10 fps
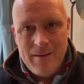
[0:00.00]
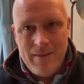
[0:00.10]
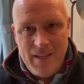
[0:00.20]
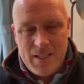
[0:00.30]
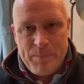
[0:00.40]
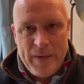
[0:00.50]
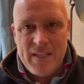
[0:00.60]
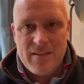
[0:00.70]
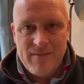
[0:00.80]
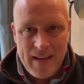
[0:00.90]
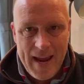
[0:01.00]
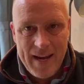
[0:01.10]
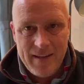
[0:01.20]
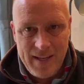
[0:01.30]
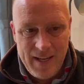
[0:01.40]
This piece of
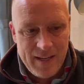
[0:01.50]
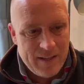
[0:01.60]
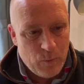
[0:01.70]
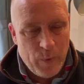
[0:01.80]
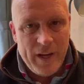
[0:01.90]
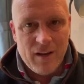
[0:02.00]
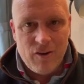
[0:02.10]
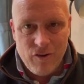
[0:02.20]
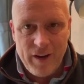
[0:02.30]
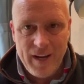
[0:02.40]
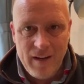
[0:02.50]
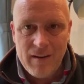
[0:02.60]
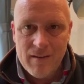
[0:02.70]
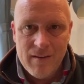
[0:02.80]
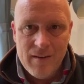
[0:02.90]
land here that we
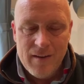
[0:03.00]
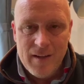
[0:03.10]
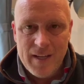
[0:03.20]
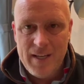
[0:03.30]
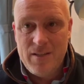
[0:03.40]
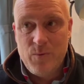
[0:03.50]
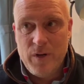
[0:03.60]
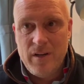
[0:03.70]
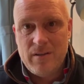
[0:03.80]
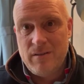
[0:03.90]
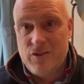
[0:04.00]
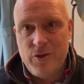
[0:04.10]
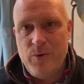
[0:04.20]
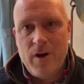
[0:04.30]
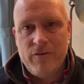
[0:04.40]
agreed is worth
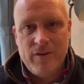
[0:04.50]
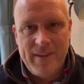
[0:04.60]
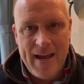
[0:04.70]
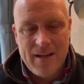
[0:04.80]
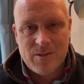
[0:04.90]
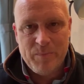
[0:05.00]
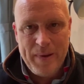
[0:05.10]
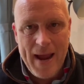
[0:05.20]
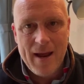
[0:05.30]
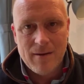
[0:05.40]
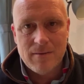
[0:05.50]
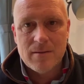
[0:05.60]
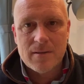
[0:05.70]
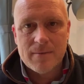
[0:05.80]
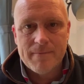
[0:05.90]

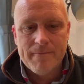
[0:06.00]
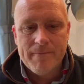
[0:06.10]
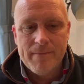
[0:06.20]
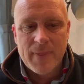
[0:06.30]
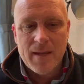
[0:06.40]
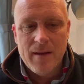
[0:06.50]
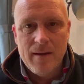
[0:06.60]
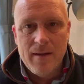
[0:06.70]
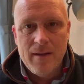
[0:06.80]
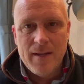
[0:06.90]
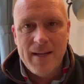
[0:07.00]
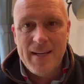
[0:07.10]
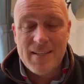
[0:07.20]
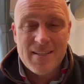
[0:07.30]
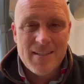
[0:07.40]
£200,000.
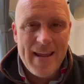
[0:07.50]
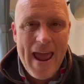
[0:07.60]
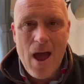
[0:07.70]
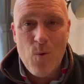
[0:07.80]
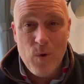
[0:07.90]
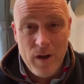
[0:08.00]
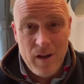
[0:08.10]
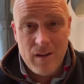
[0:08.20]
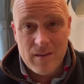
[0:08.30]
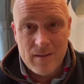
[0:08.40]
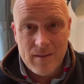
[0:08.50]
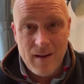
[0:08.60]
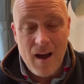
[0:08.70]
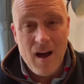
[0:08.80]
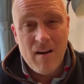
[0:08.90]
It's now worth
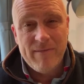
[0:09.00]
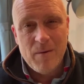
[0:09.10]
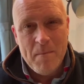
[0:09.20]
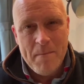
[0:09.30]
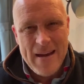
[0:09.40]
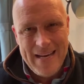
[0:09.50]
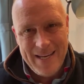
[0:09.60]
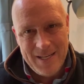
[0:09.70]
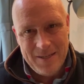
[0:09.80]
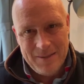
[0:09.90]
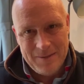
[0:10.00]
$500,000.